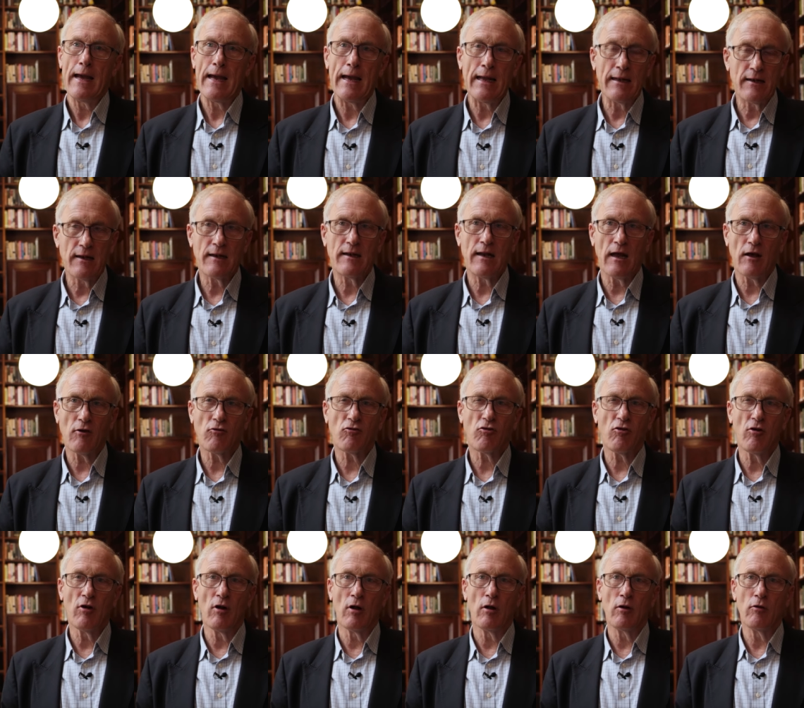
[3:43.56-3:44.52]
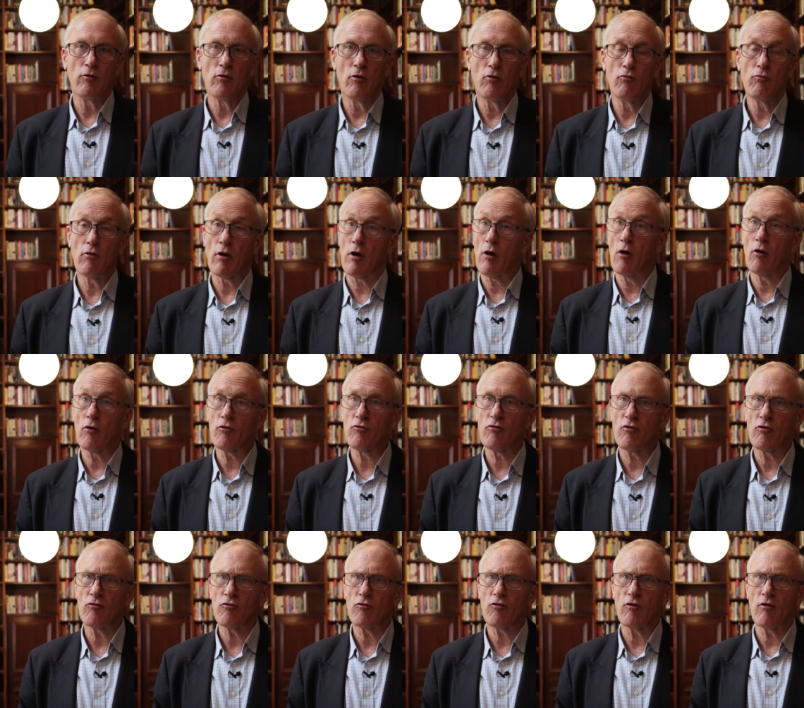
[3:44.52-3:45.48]
interdiction and
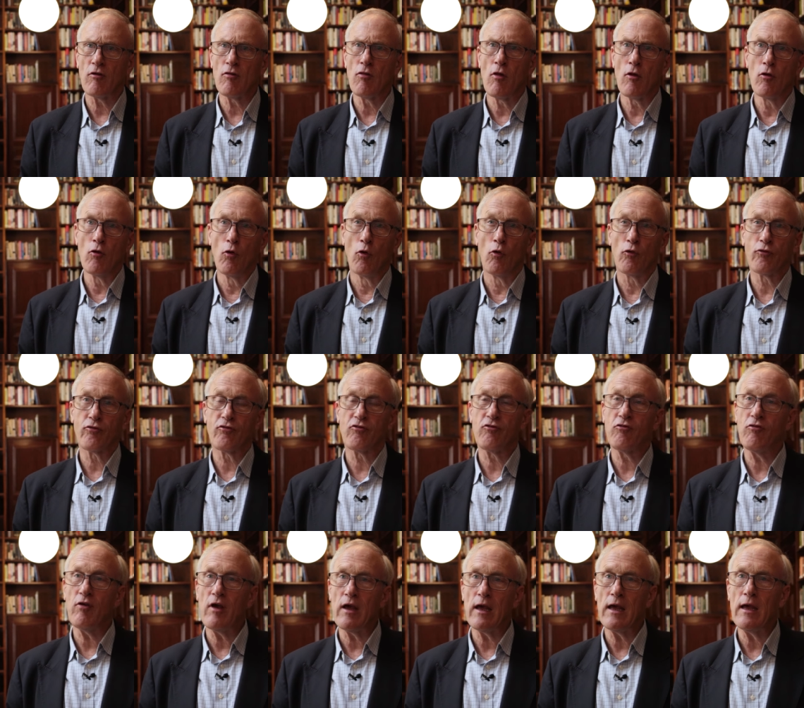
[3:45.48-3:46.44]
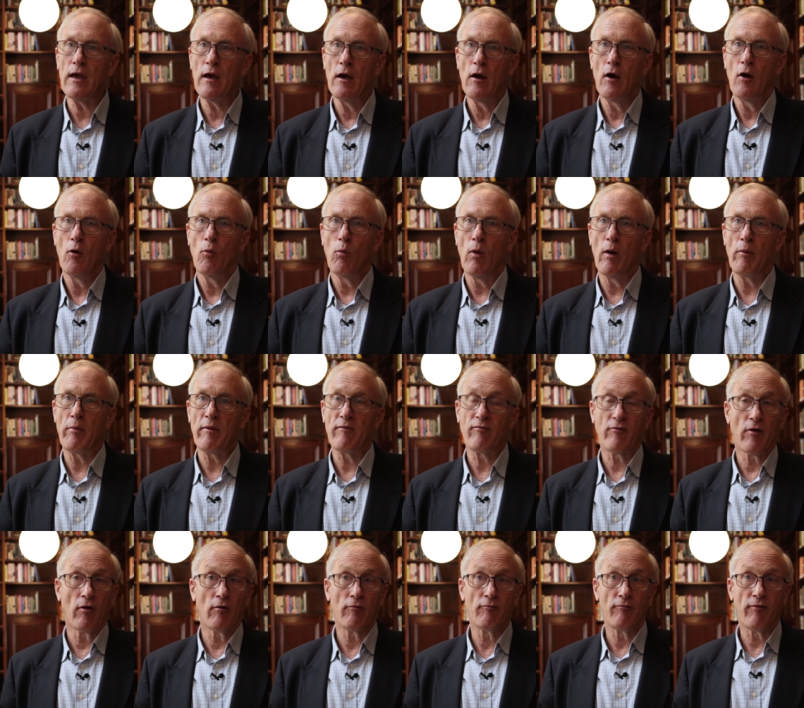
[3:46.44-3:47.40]
reconnaissance in the North Sea, where
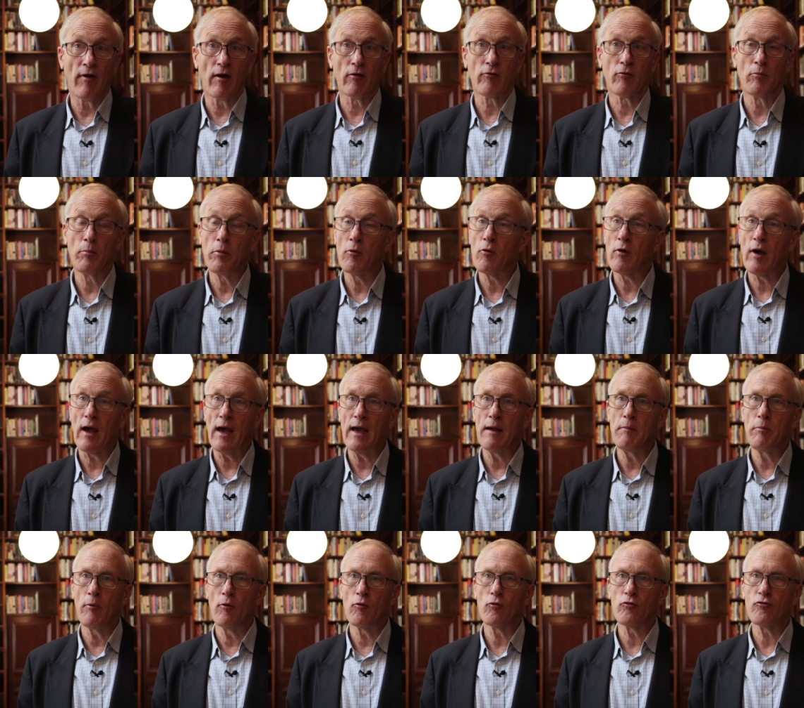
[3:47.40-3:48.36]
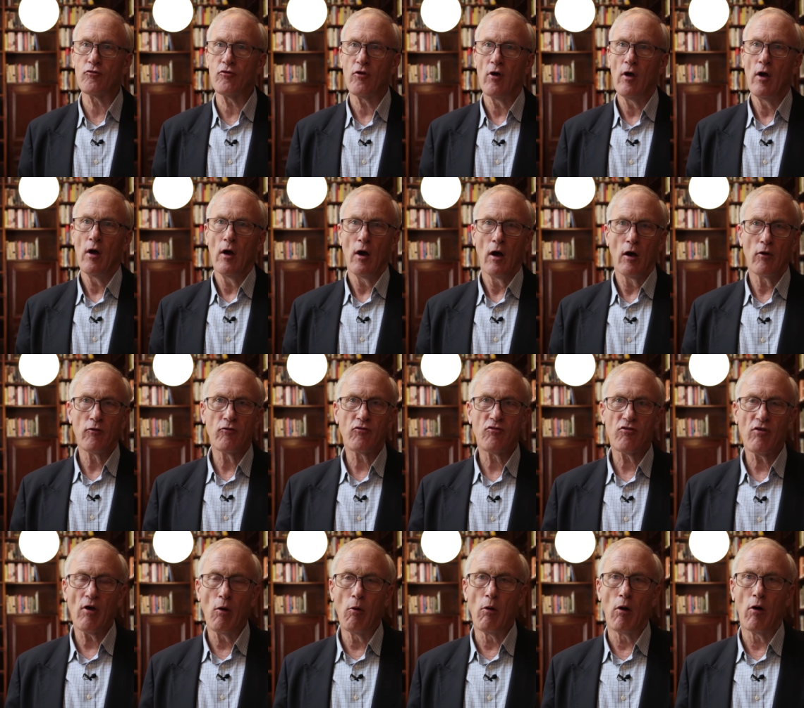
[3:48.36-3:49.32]
we've got vulnerable cables and
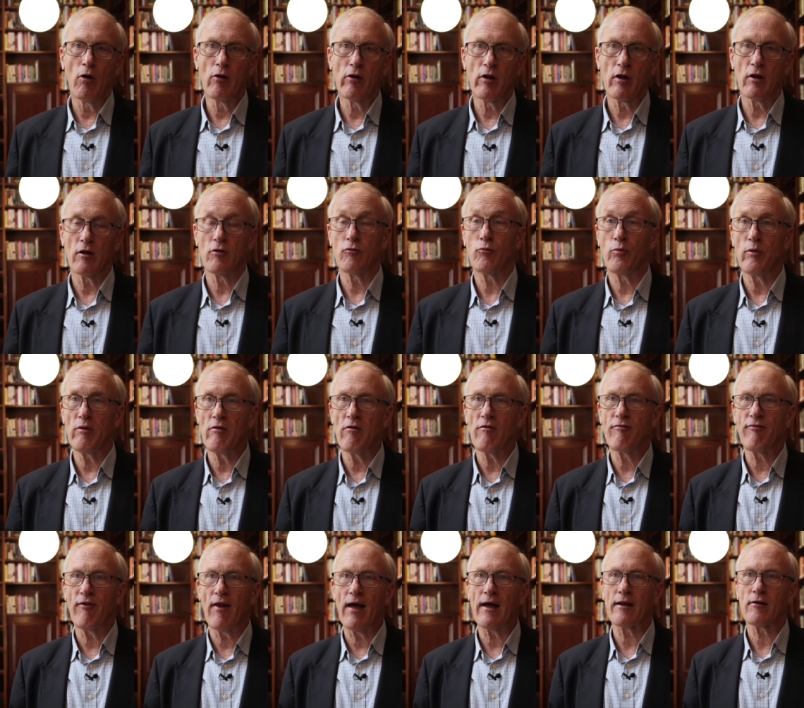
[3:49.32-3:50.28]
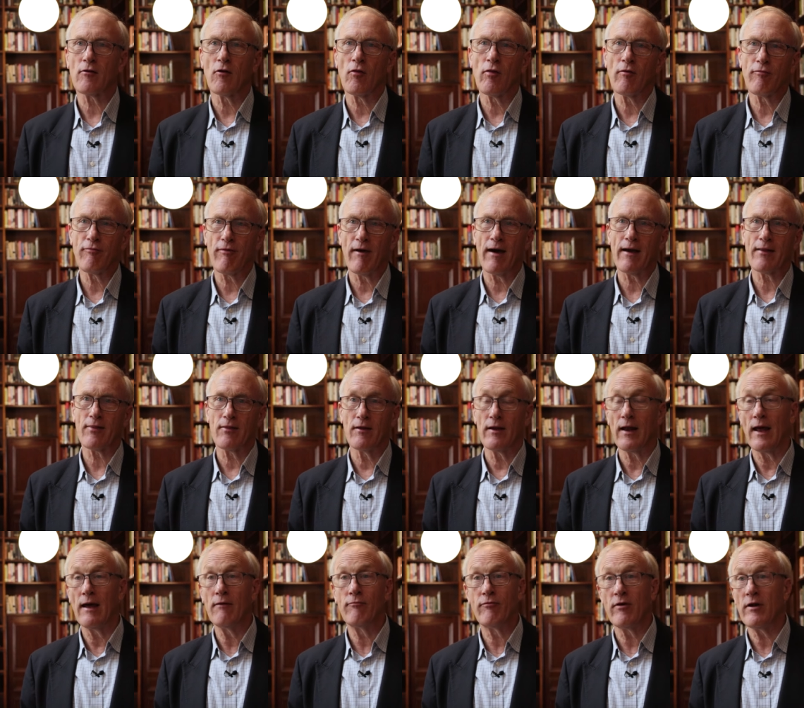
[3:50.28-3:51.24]
so on. And as we reflect on the fact
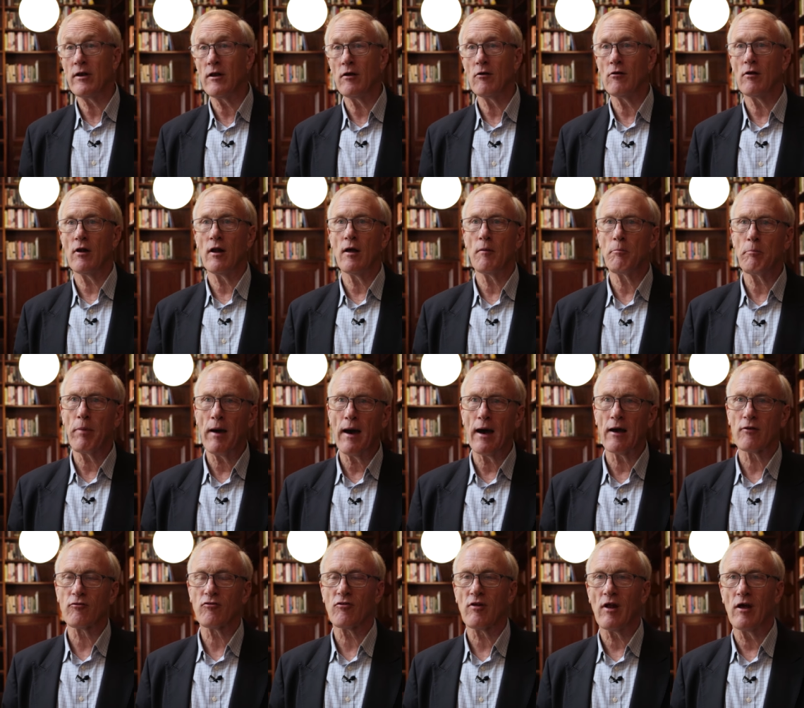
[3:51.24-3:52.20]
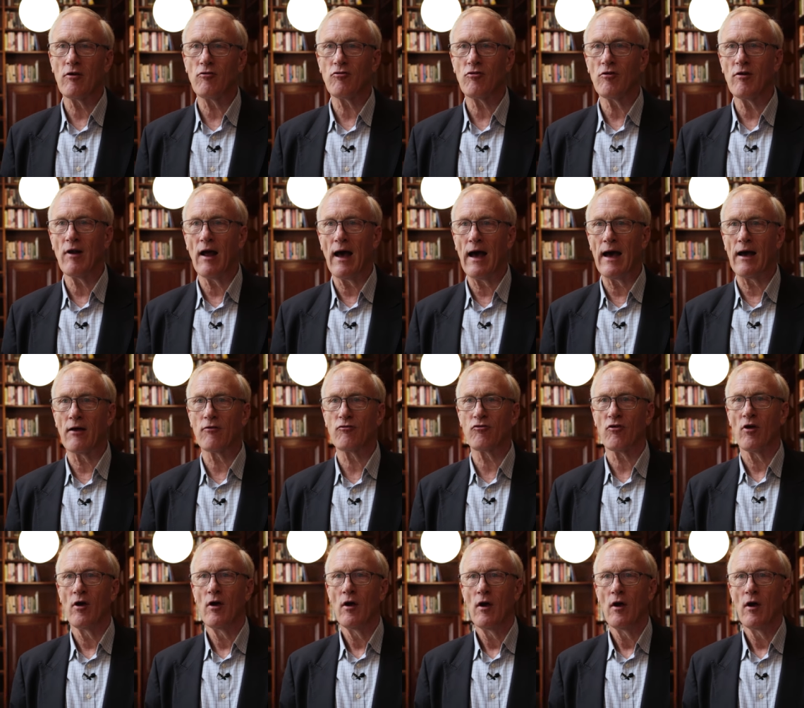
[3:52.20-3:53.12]
that every nuclear power station has